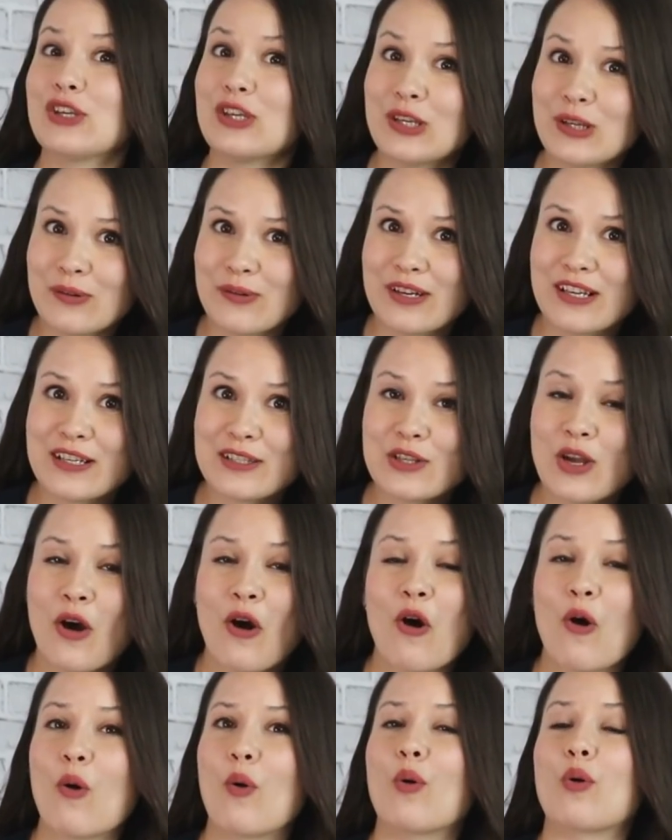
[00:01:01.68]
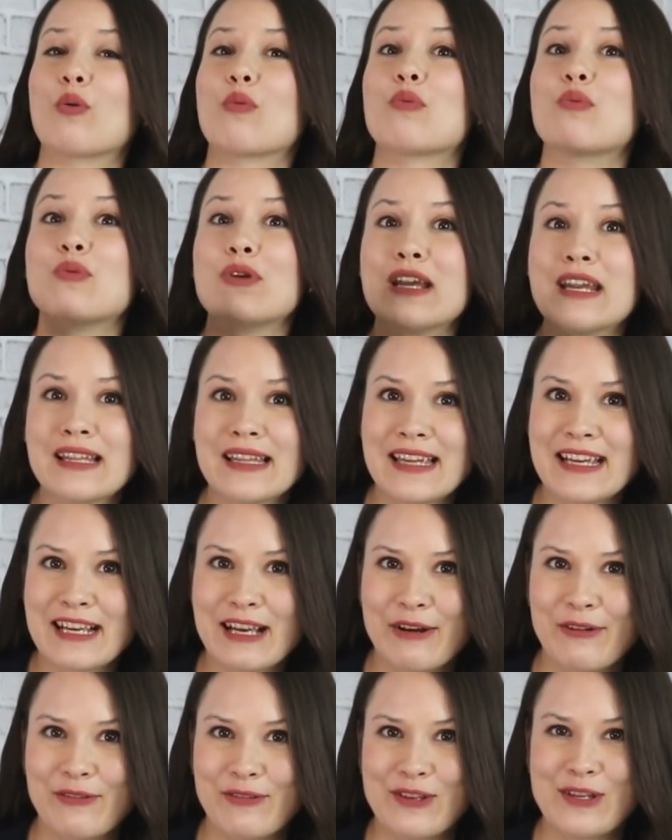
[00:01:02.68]
curious or really
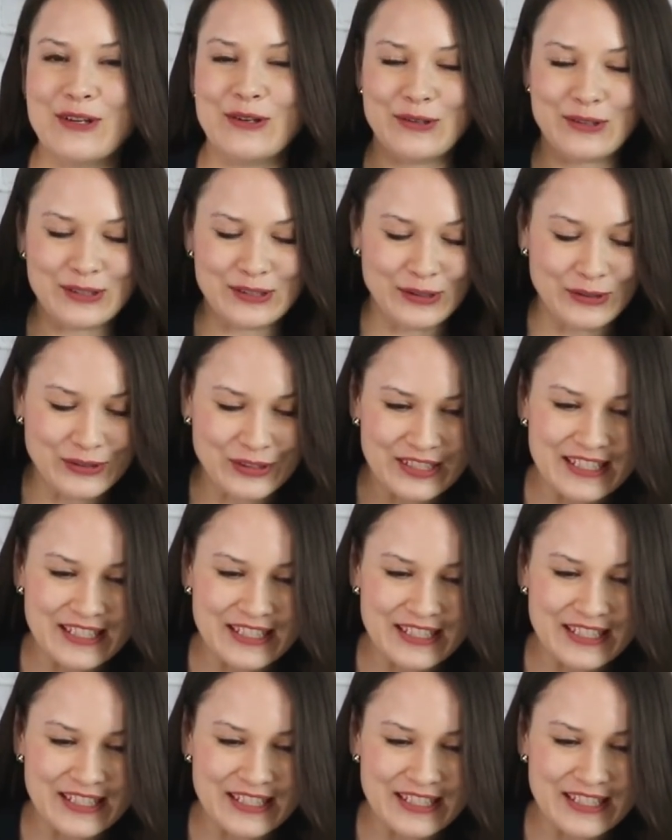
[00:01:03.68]
confused. So